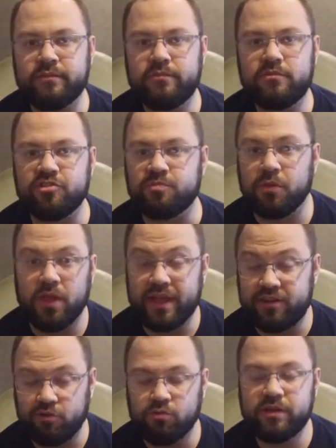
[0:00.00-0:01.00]
just play
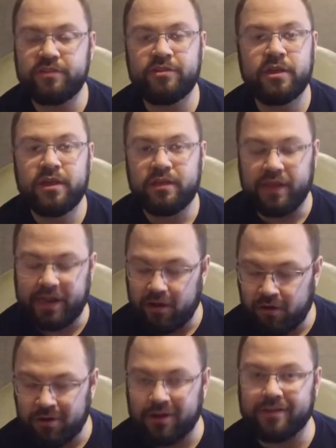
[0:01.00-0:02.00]
toys. They
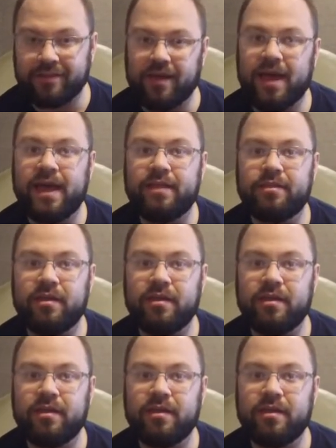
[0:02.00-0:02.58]
aren't that.